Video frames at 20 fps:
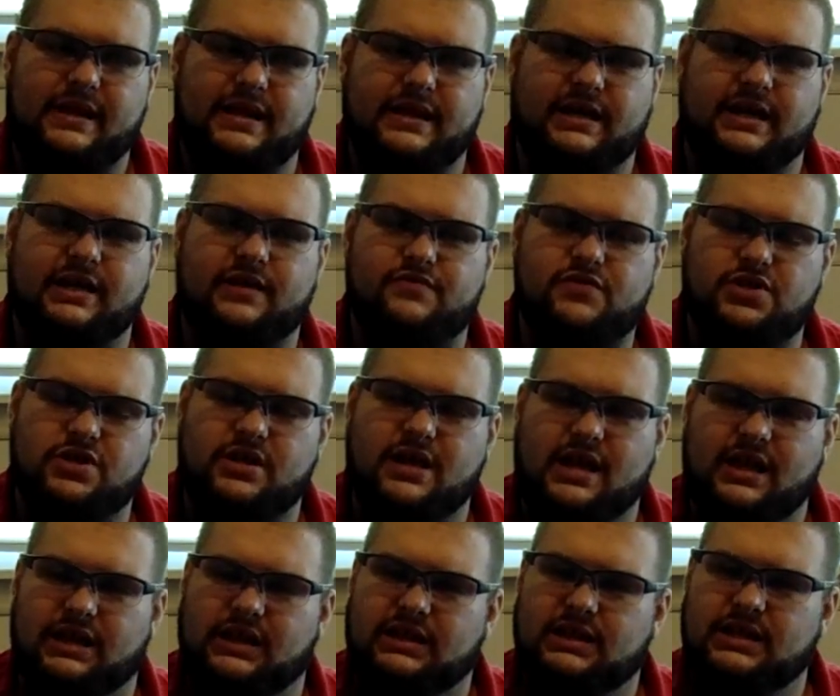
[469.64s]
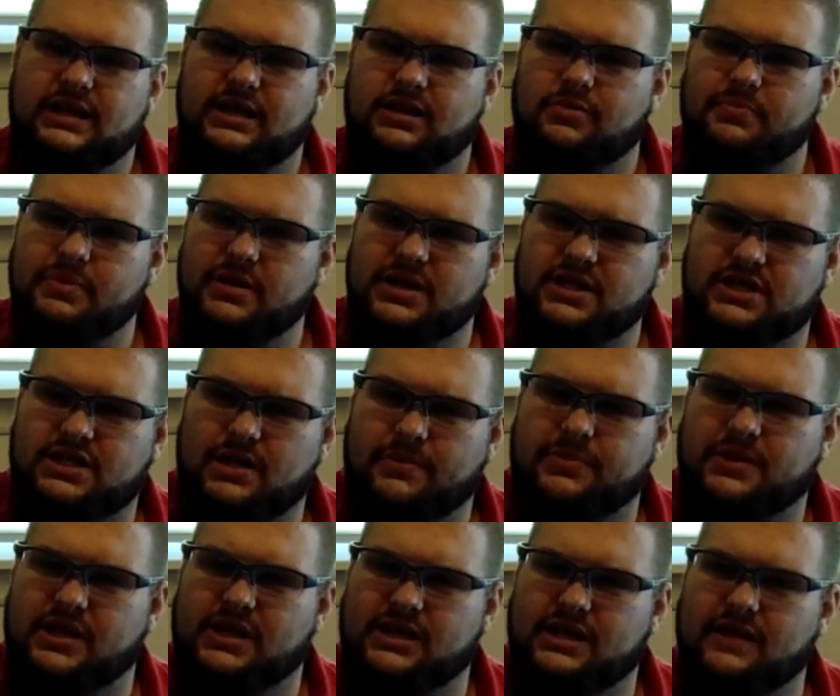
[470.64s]
it gives you that little bit of
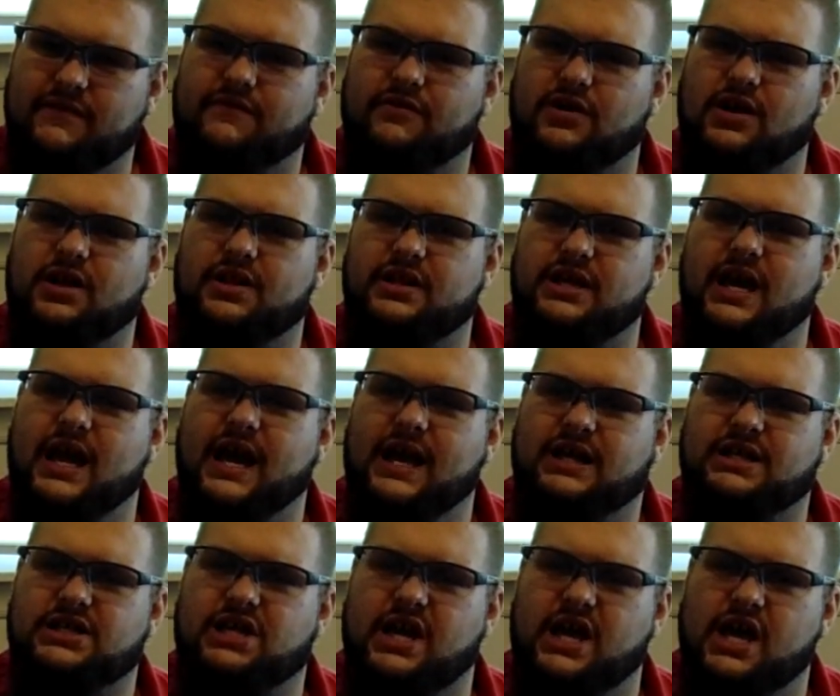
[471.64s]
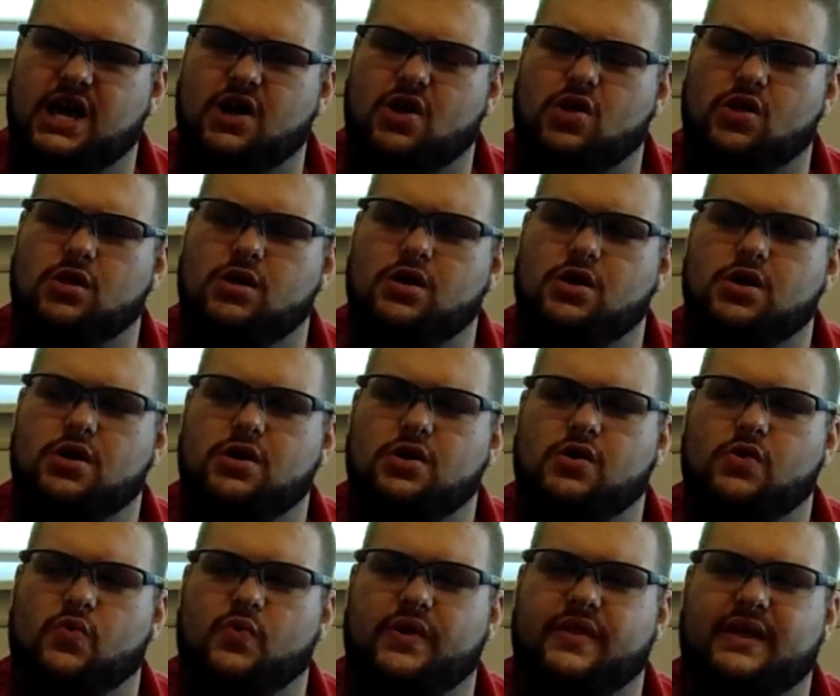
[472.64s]
something different on the exhale
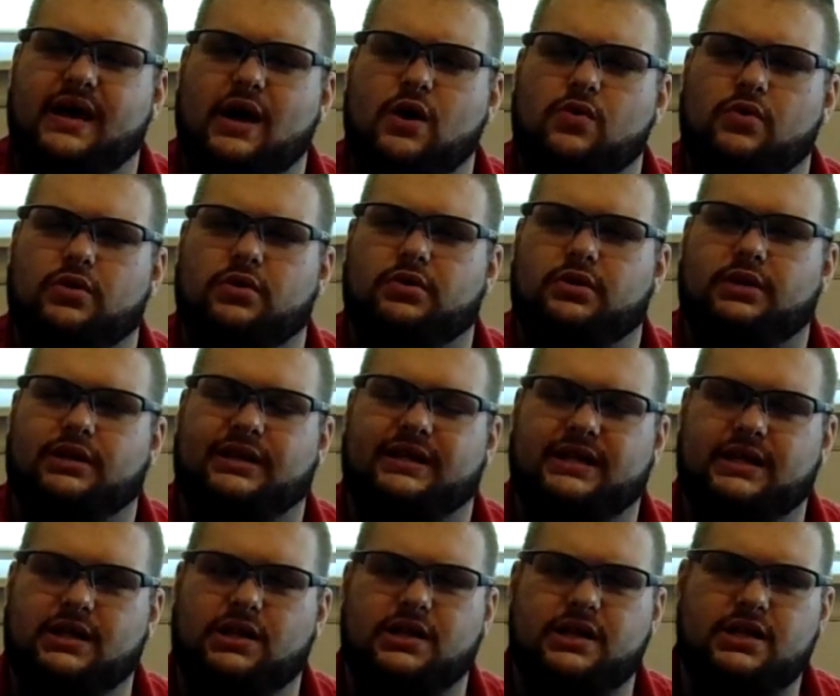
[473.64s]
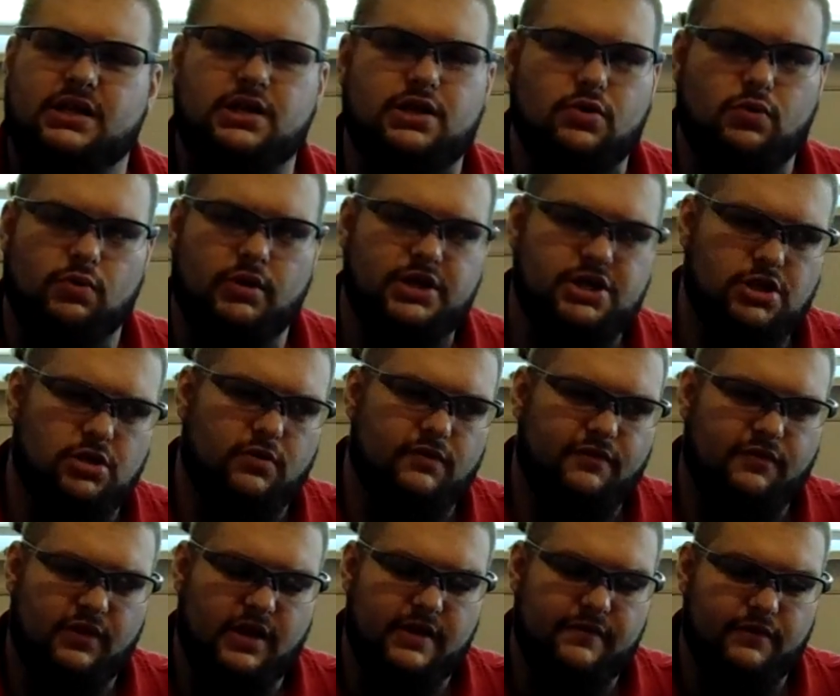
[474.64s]
without killing the original
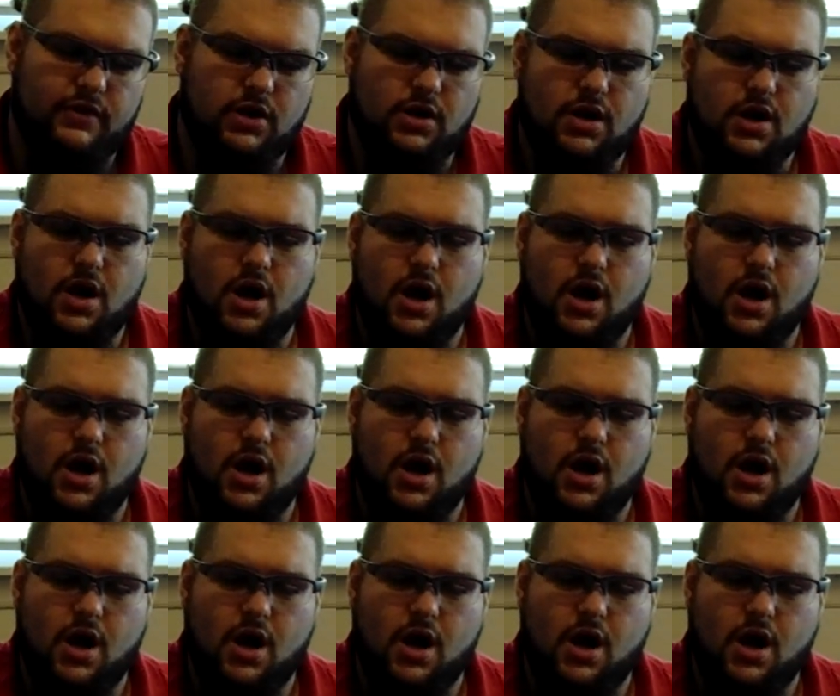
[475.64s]
flavor.